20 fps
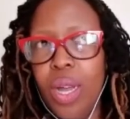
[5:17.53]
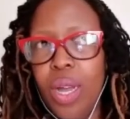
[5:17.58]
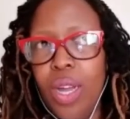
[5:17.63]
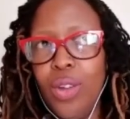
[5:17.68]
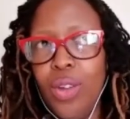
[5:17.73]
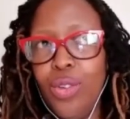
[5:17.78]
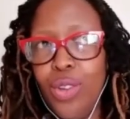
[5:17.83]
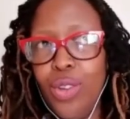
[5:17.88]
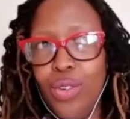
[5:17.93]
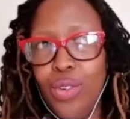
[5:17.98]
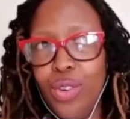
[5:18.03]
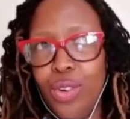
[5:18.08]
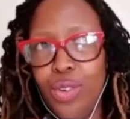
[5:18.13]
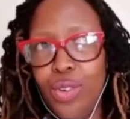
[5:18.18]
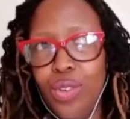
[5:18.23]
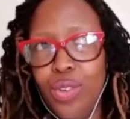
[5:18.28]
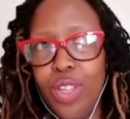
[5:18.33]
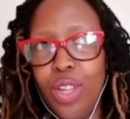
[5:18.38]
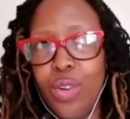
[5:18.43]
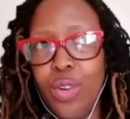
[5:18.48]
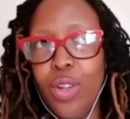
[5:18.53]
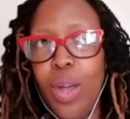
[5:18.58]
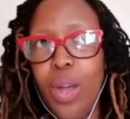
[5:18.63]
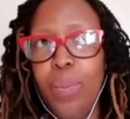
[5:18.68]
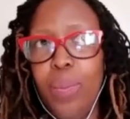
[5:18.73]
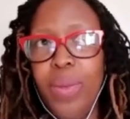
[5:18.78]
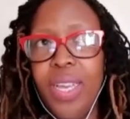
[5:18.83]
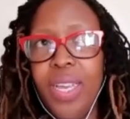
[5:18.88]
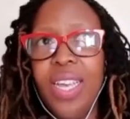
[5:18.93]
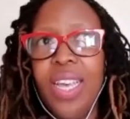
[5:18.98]
introduce the
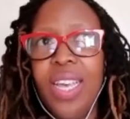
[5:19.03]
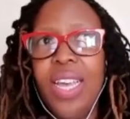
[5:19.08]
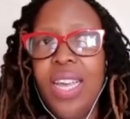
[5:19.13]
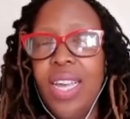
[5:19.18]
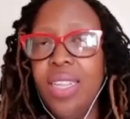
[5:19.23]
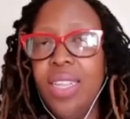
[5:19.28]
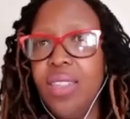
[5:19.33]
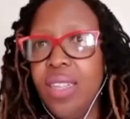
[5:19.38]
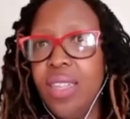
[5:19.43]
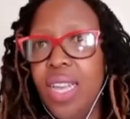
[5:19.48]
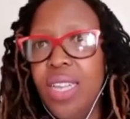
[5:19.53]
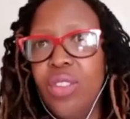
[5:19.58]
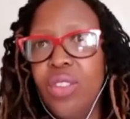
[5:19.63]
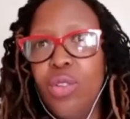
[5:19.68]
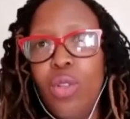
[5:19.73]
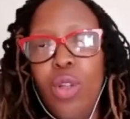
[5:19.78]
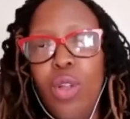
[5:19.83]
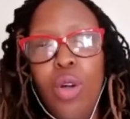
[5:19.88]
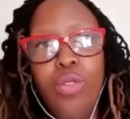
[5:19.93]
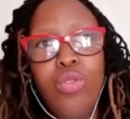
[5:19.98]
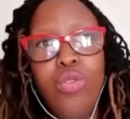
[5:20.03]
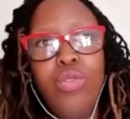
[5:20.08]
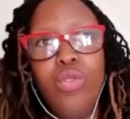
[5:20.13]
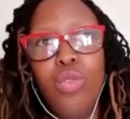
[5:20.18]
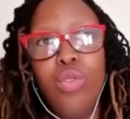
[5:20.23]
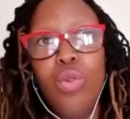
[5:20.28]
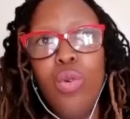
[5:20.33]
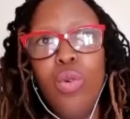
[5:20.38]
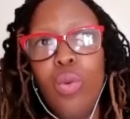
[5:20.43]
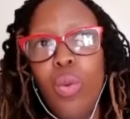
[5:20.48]
topic, it's close
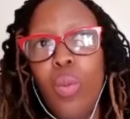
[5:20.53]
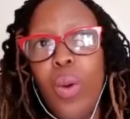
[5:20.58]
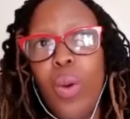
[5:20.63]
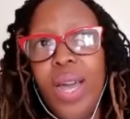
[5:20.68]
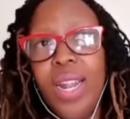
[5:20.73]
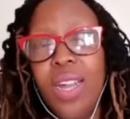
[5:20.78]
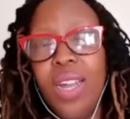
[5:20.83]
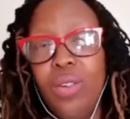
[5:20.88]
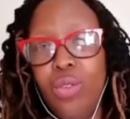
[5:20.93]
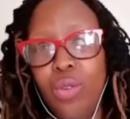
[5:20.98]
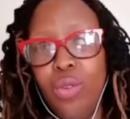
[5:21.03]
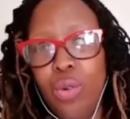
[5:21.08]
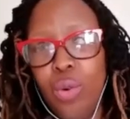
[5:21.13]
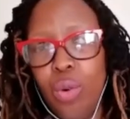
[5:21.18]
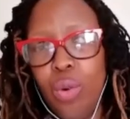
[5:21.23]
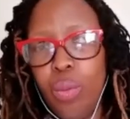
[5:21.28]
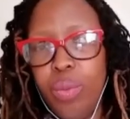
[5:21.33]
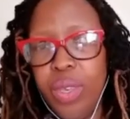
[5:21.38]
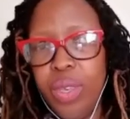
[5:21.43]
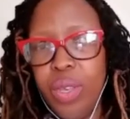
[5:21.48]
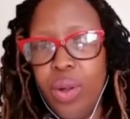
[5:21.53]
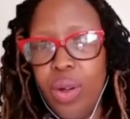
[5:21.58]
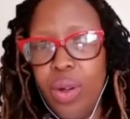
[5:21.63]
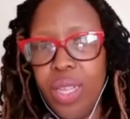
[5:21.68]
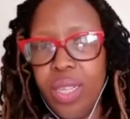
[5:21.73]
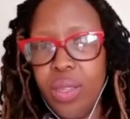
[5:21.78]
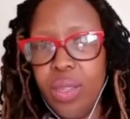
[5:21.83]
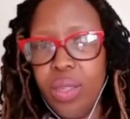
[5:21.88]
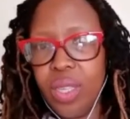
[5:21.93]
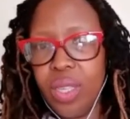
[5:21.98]
to what I do,
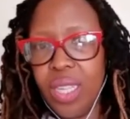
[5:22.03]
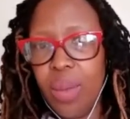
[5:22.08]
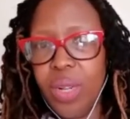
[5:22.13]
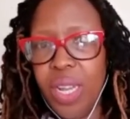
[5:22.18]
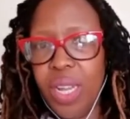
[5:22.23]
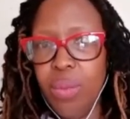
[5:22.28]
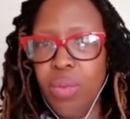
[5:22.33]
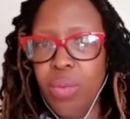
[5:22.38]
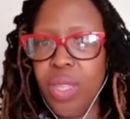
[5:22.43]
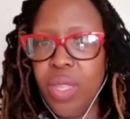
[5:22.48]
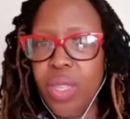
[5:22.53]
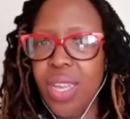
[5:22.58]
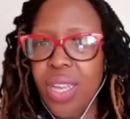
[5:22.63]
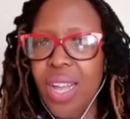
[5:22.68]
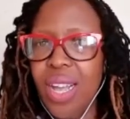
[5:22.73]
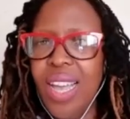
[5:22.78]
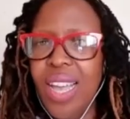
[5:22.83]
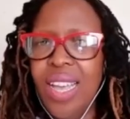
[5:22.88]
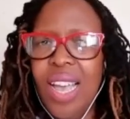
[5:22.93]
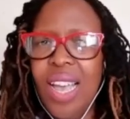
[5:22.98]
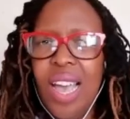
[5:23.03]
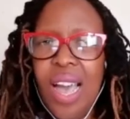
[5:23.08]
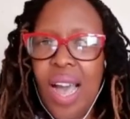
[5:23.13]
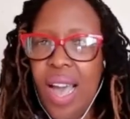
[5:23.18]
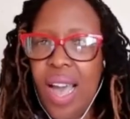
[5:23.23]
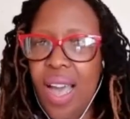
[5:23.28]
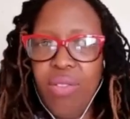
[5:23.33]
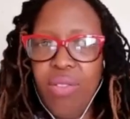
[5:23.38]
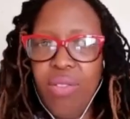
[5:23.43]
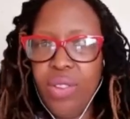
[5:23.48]
because sometimes we think, hey,
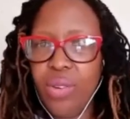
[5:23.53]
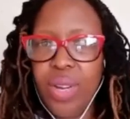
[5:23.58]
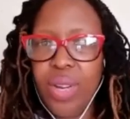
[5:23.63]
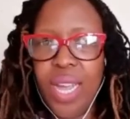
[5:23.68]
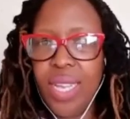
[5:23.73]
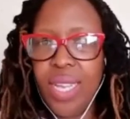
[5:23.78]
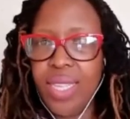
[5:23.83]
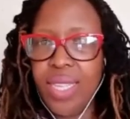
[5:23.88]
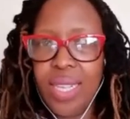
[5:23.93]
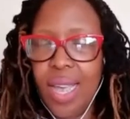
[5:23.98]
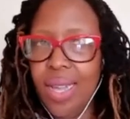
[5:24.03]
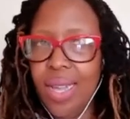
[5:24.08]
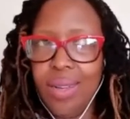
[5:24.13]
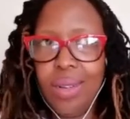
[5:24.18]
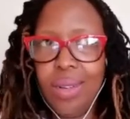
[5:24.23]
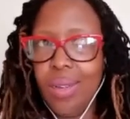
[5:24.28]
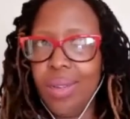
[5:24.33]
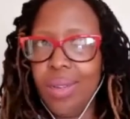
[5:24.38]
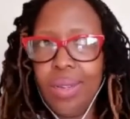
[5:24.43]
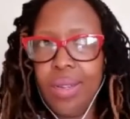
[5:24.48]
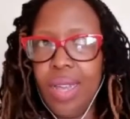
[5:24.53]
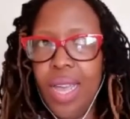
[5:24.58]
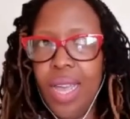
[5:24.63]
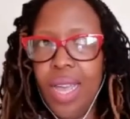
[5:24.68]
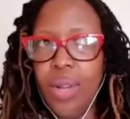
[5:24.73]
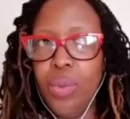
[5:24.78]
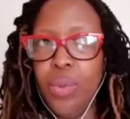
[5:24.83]
I have stress, and we